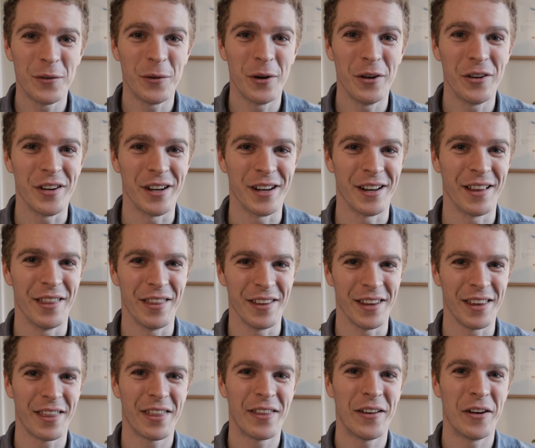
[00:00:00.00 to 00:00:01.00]
for watching
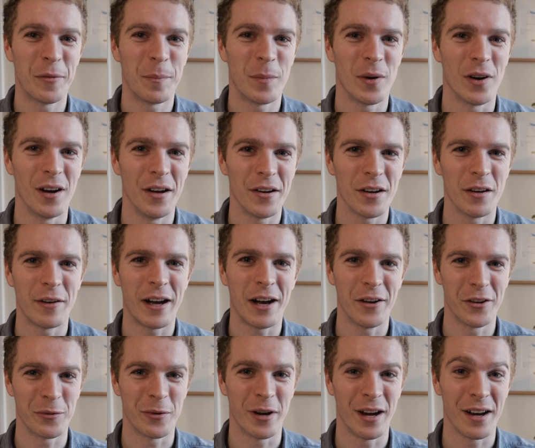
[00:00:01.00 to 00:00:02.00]
the third part of how
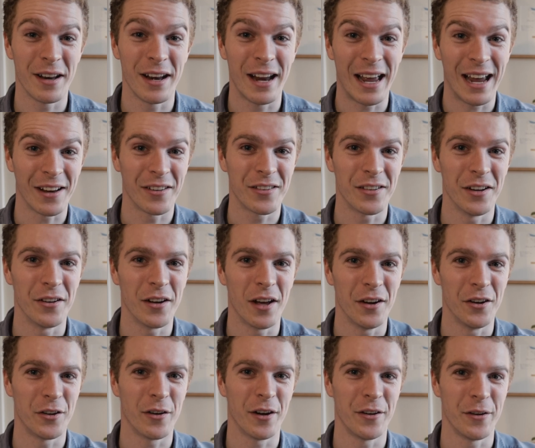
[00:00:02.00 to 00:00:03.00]
to write an excellent
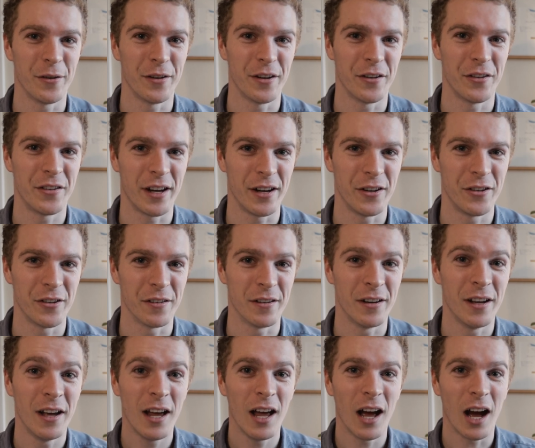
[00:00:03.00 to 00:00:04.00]
undergraduate dissertation.
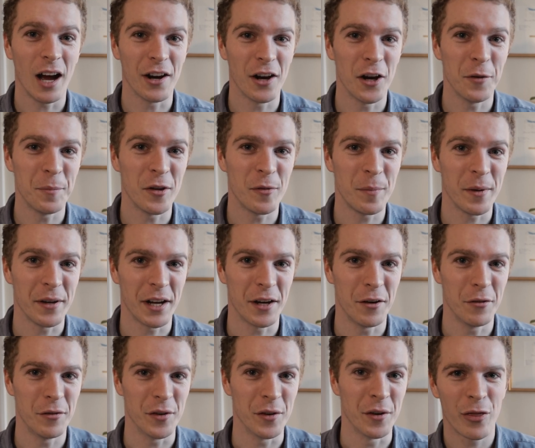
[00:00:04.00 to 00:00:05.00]
I hope it's been
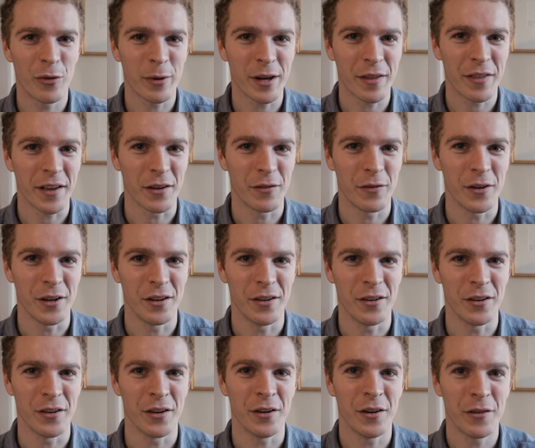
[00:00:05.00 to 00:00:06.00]
helpful. Three things for you to
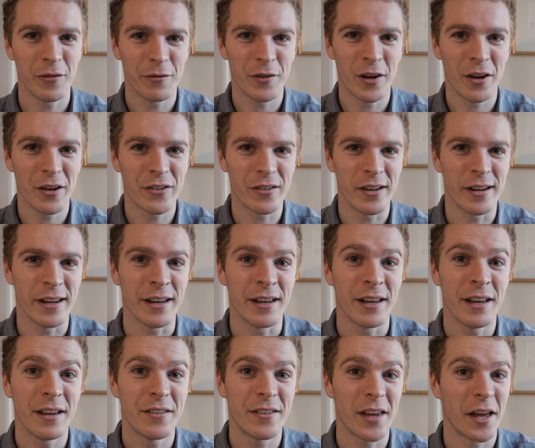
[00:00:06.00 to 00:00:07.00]
do. Firstly,
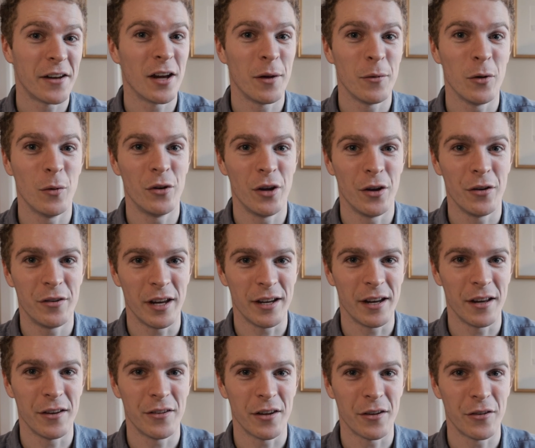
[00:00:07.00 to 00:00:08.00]
set up your
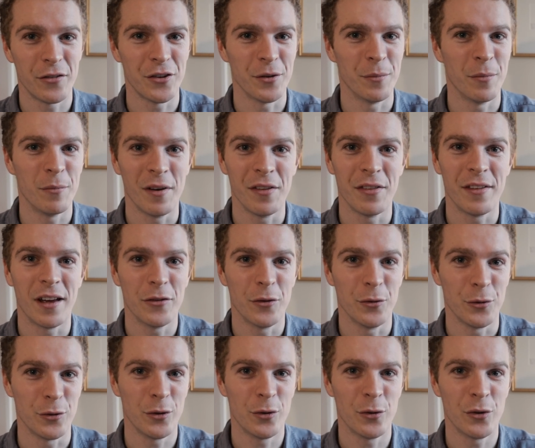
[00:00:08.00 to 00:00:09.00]
note-taking system, whether that's
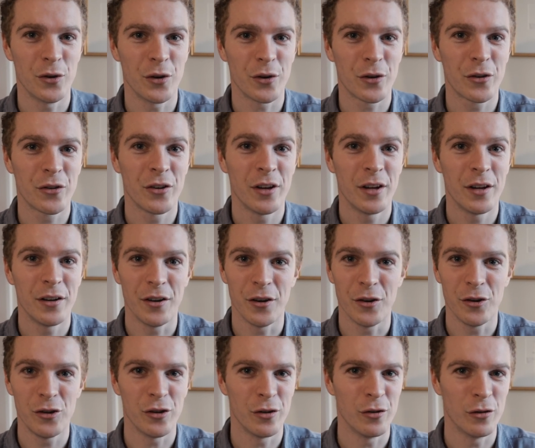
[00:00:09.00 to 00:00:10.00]
on Google Docs,
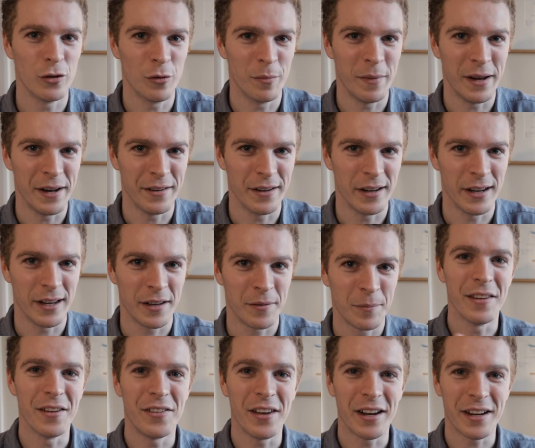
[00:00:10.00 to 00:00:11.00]
Notion, or Mendeley.
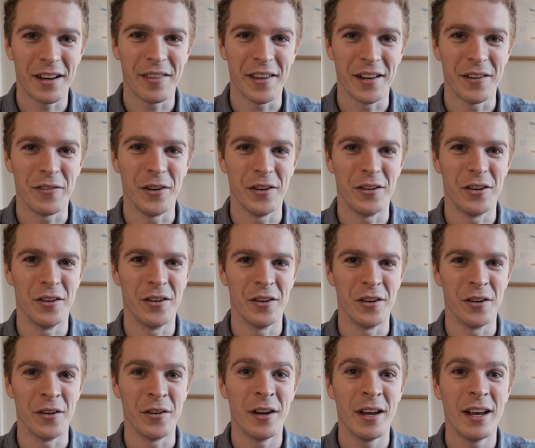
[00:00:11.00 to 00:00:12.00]
The second thing for you to
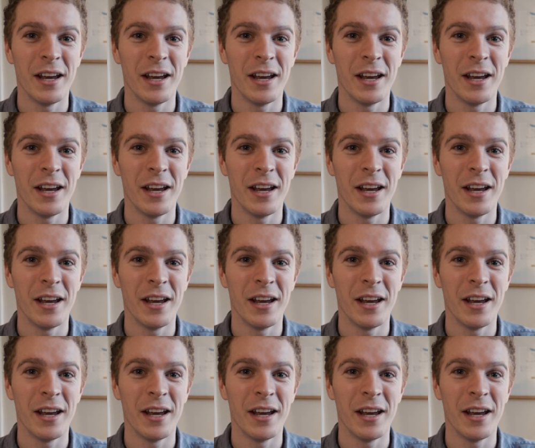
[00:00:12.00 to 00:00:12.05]
do